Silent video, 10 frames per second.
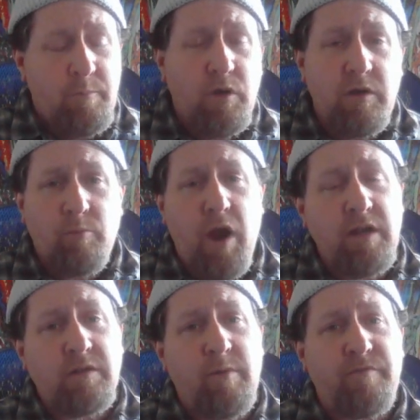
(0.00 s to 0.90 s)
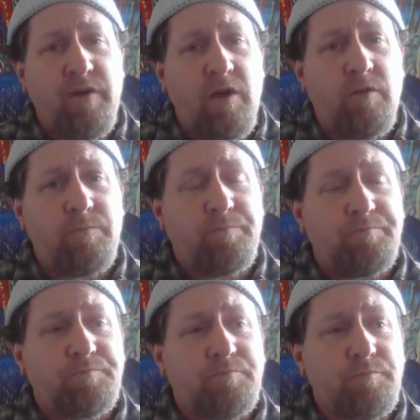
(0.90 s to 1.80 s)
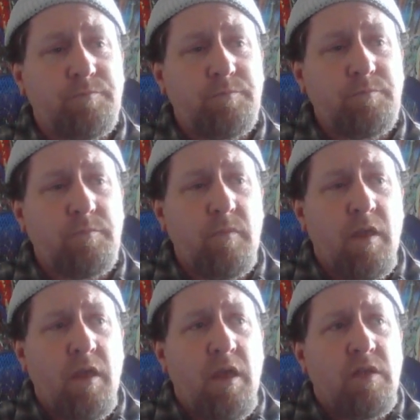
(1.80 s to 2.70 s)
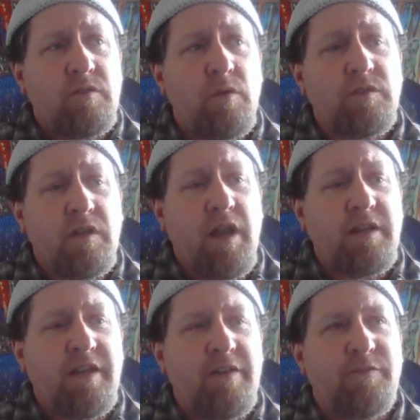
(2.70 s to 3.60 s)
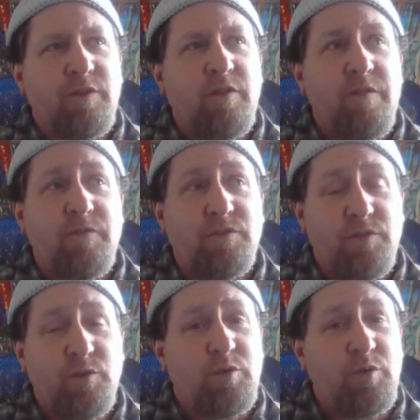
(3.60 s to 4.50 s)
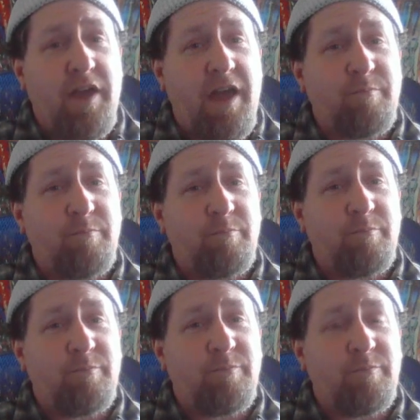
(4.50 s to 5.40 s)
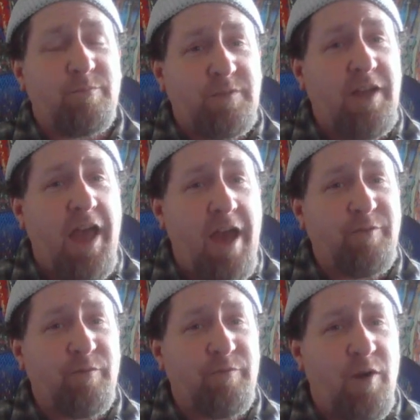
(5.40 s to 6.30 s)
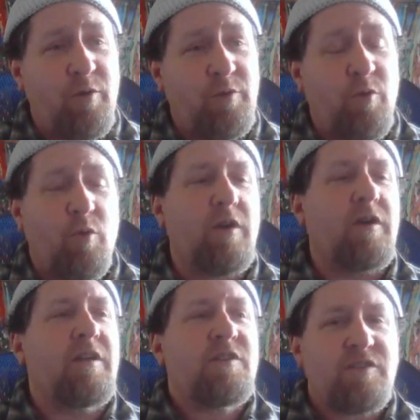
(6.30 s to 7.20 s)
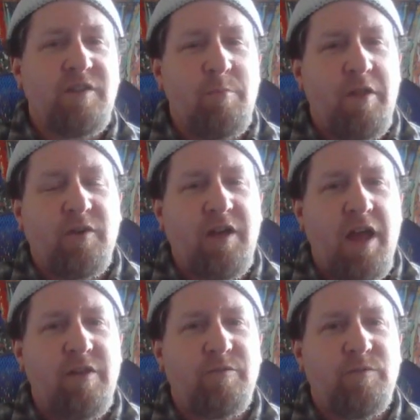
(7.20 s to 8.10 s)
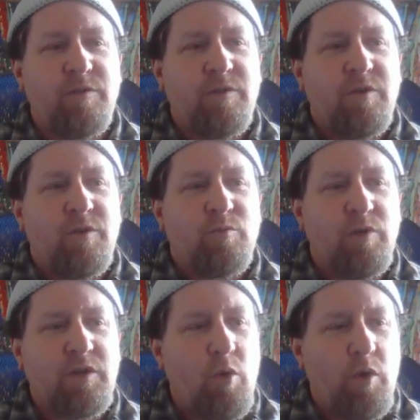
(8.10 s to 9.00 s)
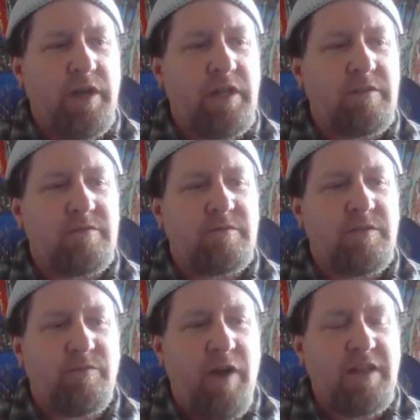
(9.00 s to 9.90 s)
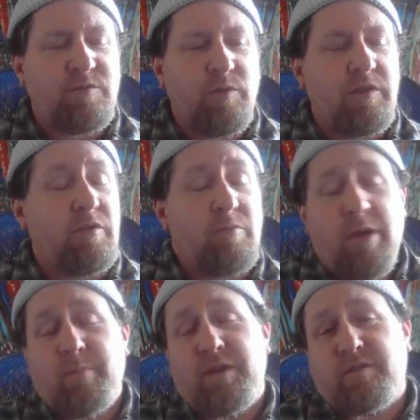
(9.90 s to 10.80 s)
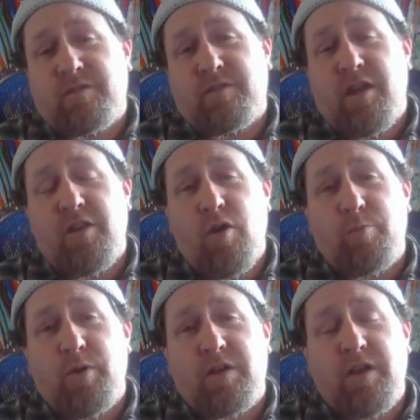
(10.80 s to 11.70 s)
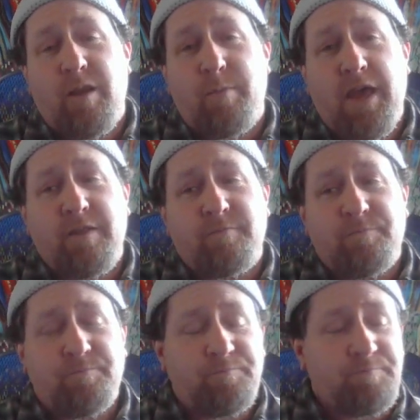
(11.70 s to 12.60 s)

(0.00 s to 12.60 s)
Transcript: putting them right into my phone. It's always a good idea if you do that to have your phone or some other kind of recording device with you. Maybe it's a notebook and a pen.